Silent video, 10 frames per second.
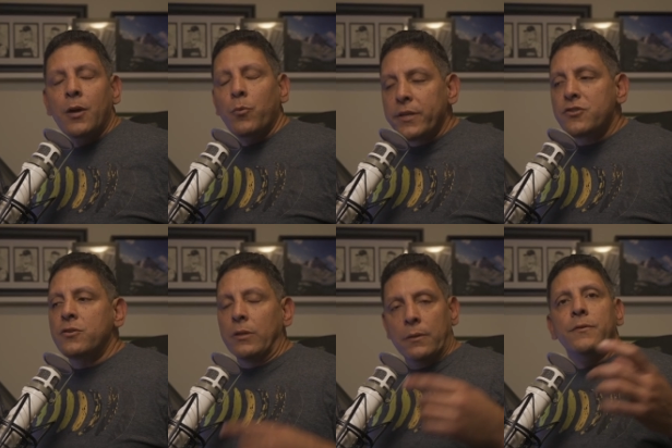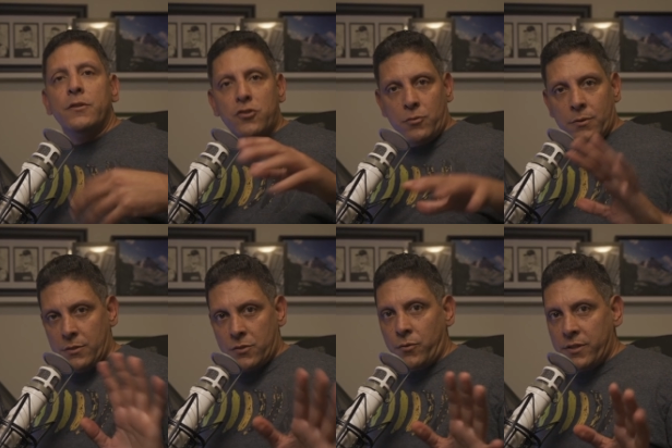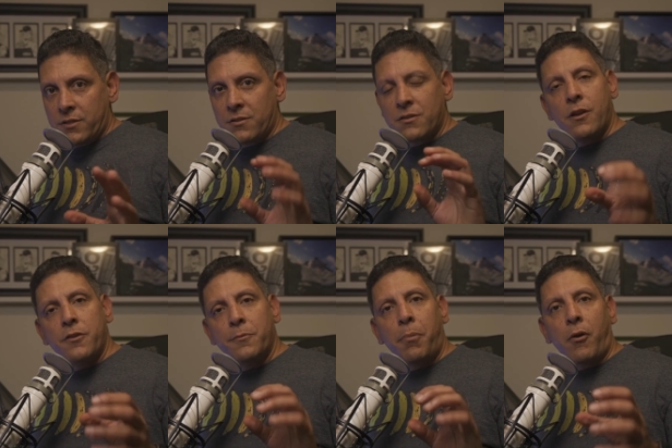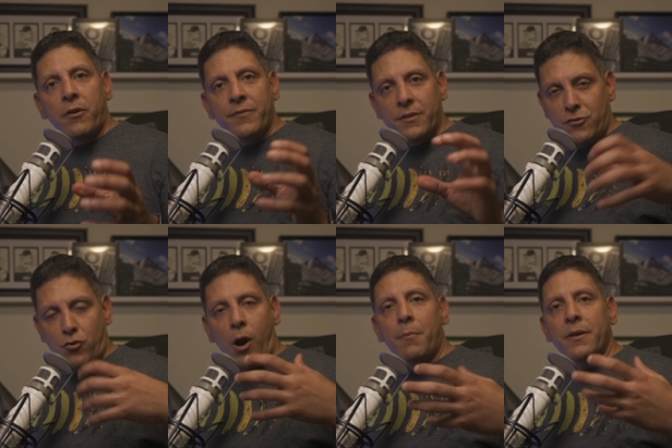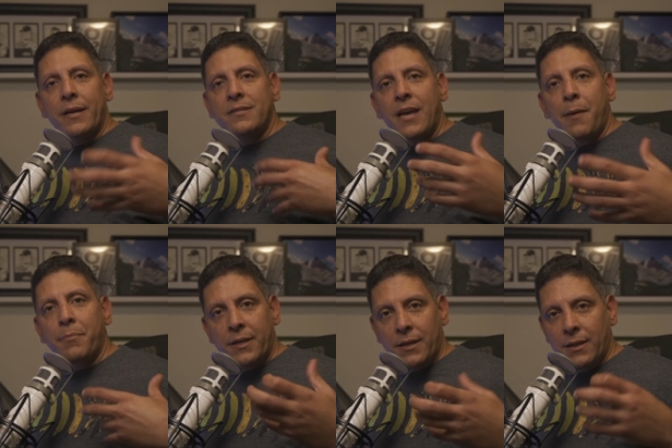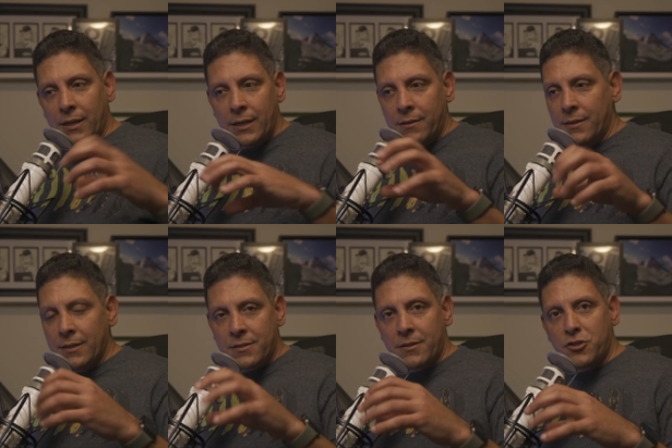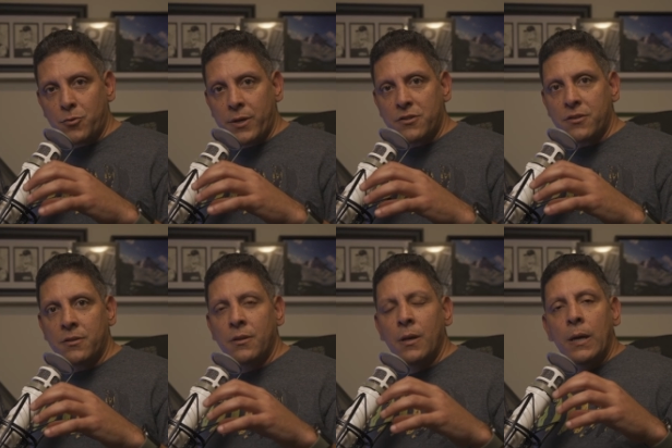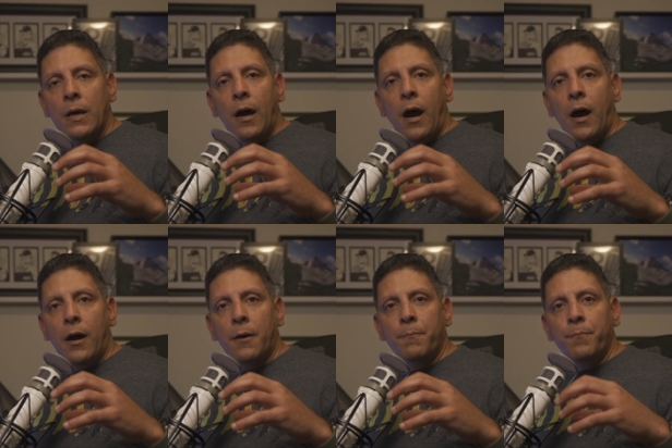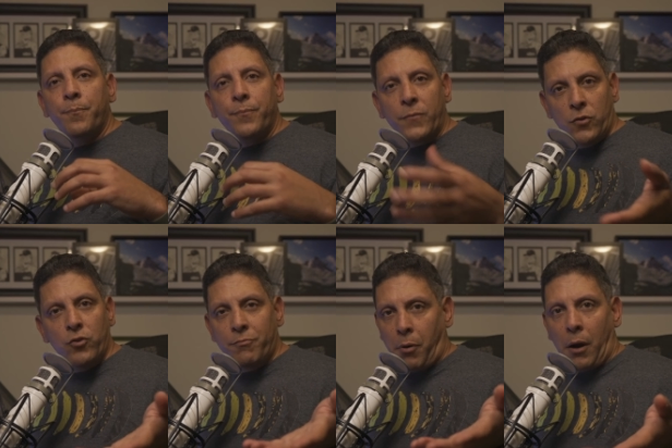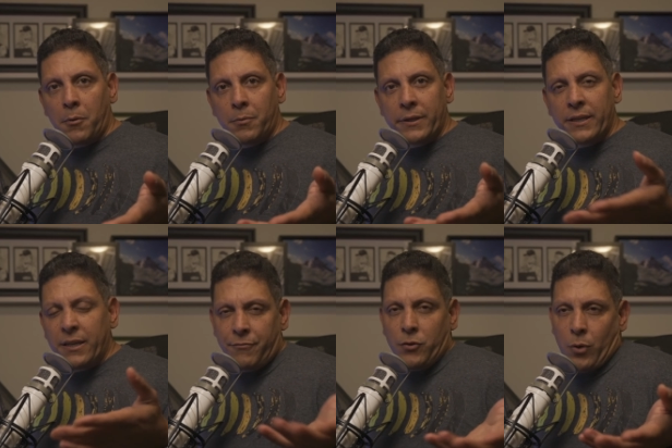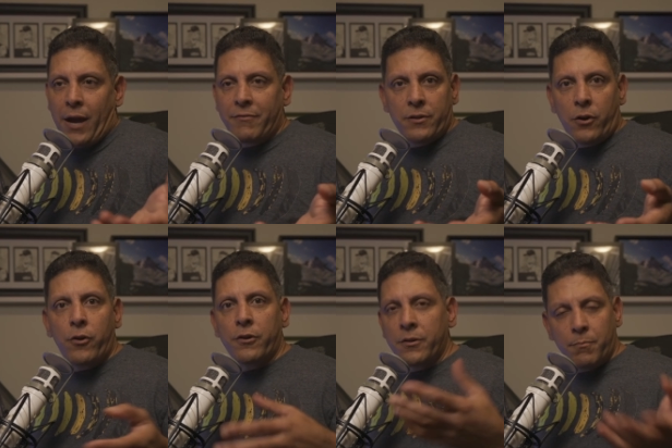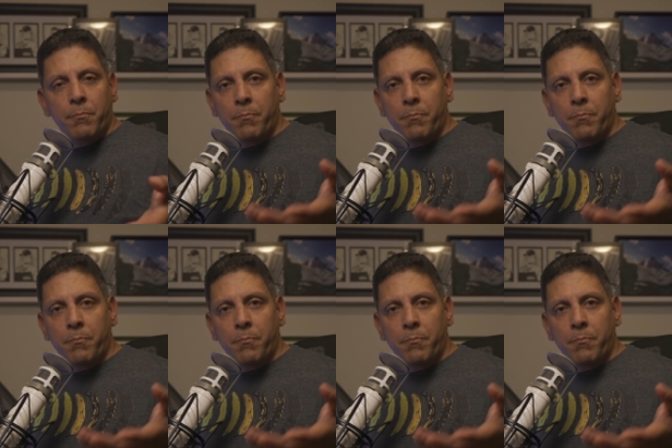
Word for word: Which uh, the so this is another part of the drama that's happening in this situation. Um, you probably, if you haven't heard,